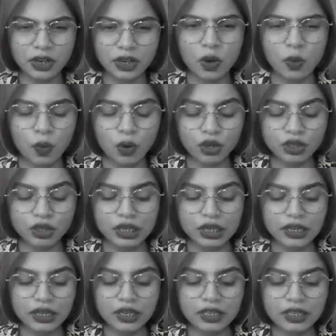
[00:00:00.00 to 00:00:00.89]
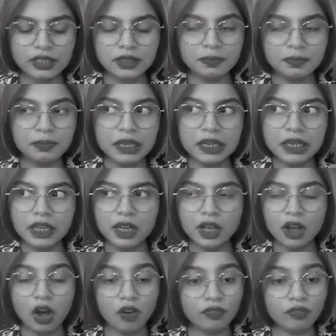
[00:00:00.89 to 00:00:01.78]
Now, what is the
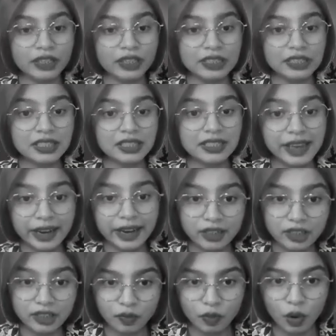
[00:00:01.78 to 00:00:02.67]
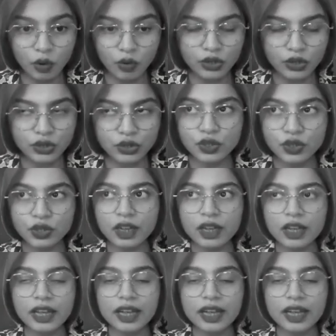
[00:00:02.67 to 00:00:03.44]
meaning of insectivorous?